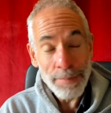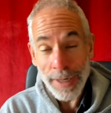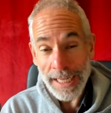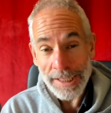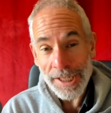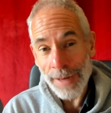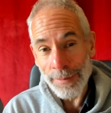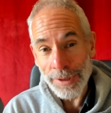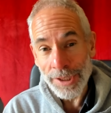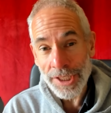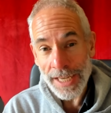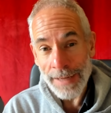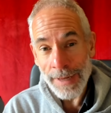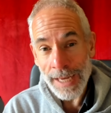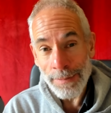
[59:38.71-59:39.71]
Please come and
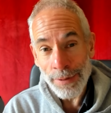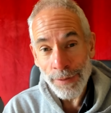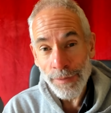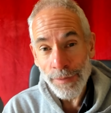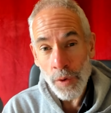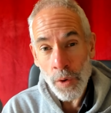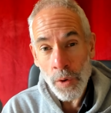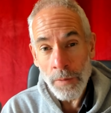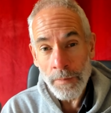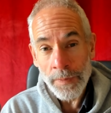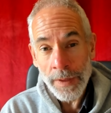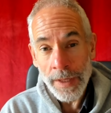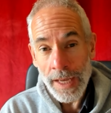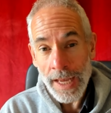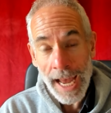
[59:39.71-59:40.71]
see me perform.
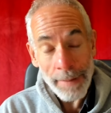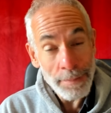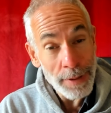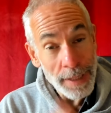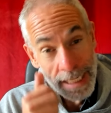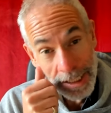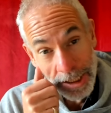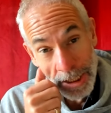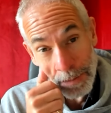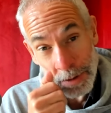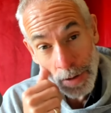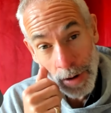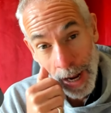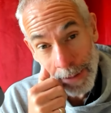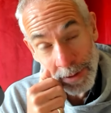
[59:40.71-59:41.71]
And please
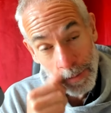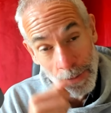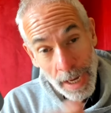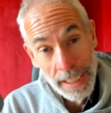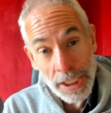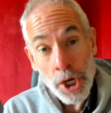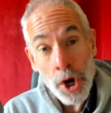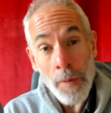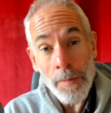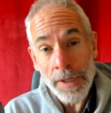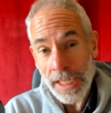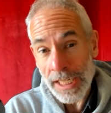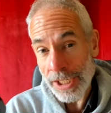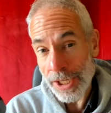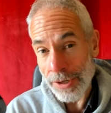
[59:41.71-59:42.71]
subscribe to my
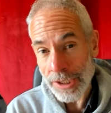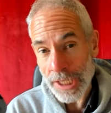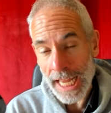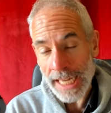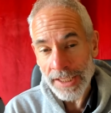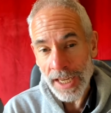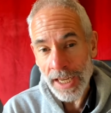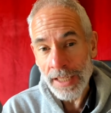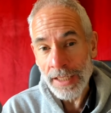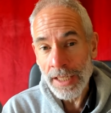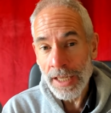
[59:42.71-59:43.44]
comedy newsletter,